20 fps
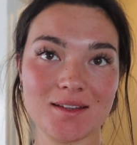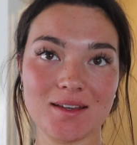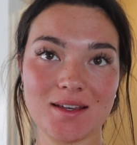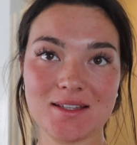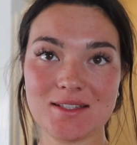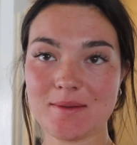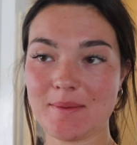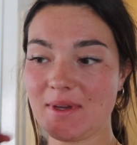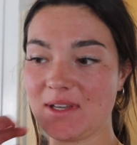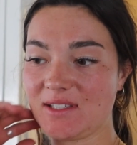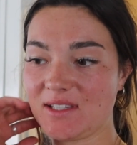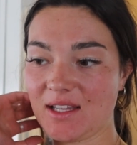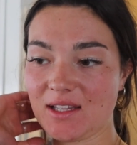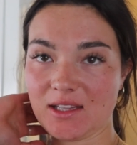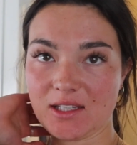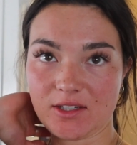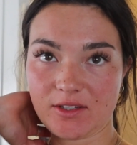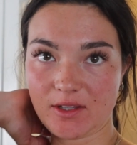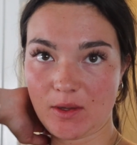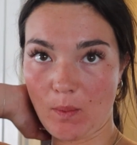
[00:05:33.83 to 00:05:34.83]
is it because I
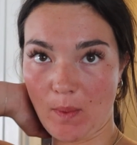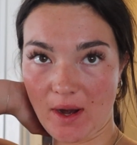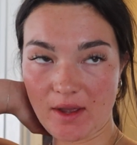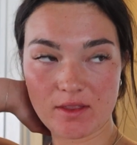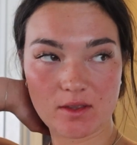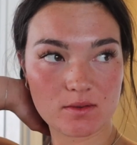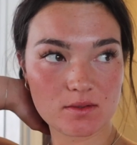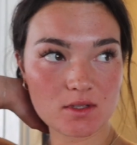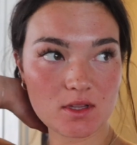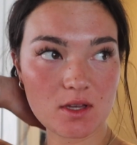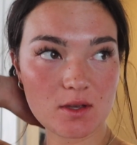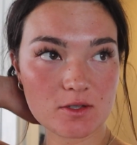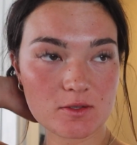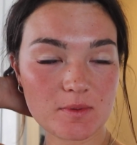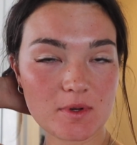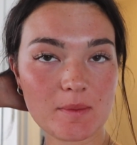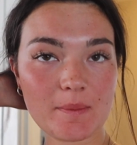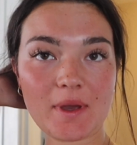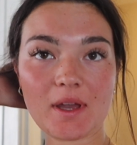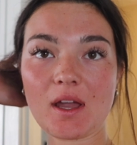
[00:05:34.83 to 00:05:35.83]
literally wear those clothes?
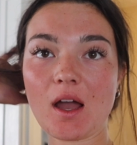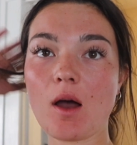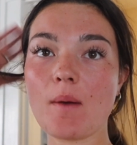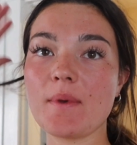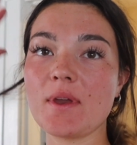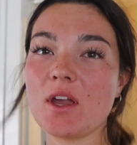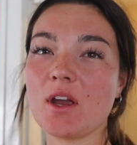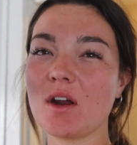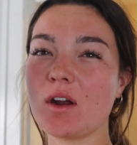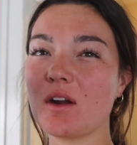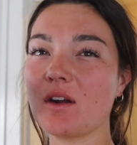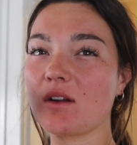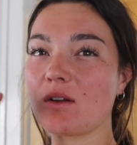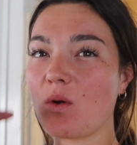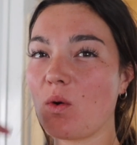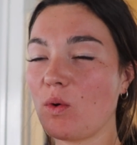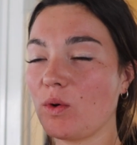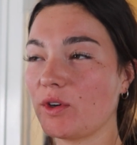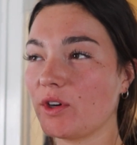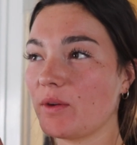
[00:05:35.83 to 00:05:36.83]
But I'm like, I'll be here
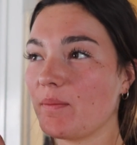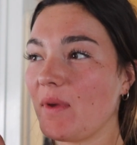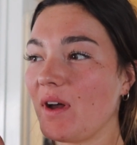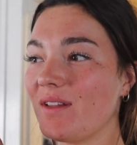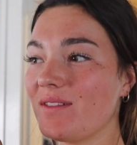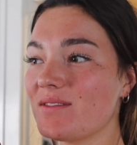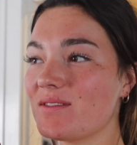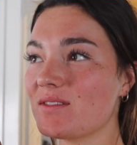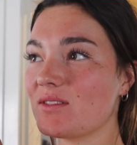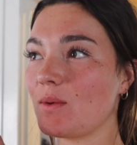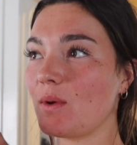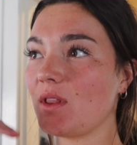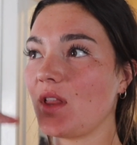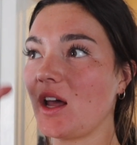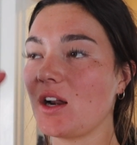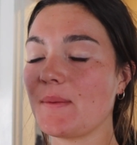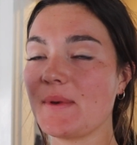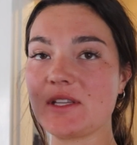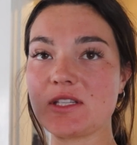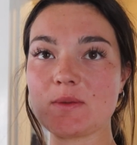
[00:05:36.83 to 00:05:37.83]
colder months. So a
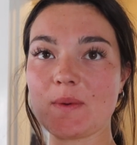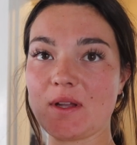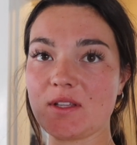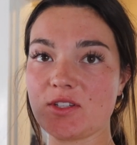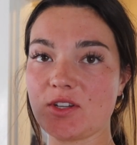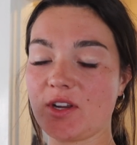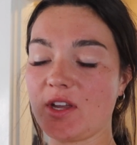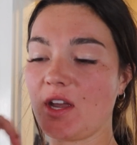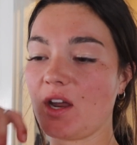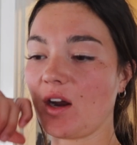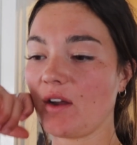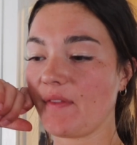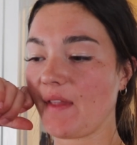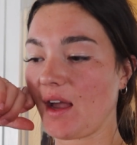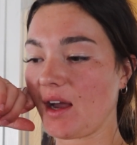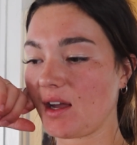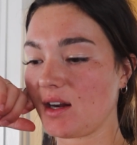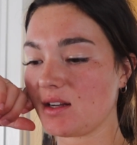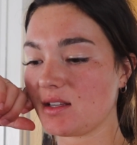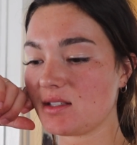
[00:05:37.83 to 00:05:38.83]
lot of my sweats are here and
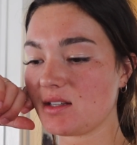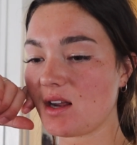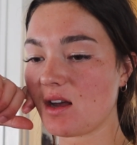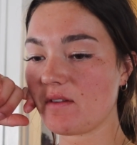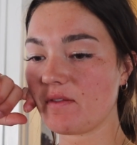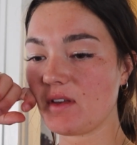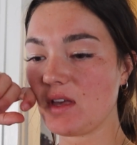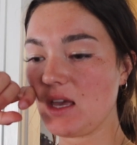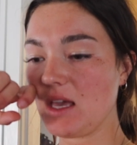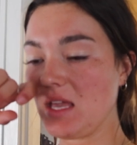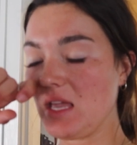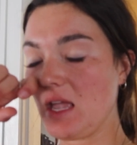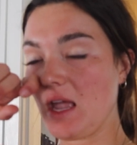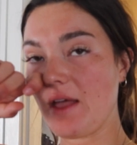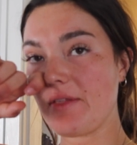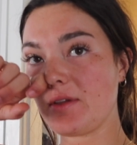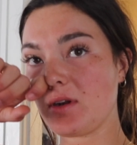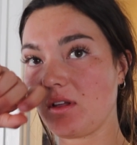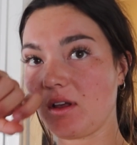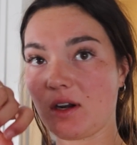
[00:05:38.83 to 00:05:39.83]
that kind of stuff.
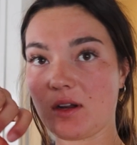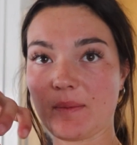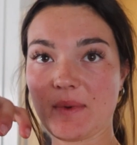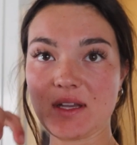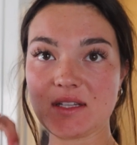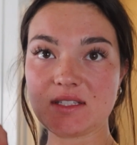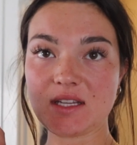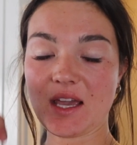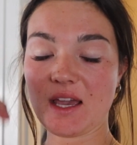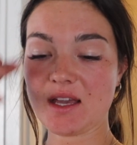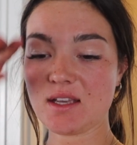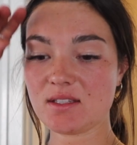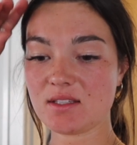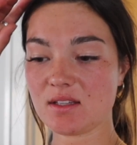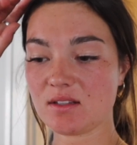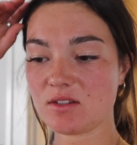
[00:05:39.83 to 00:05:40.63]
And then a lot of my tanks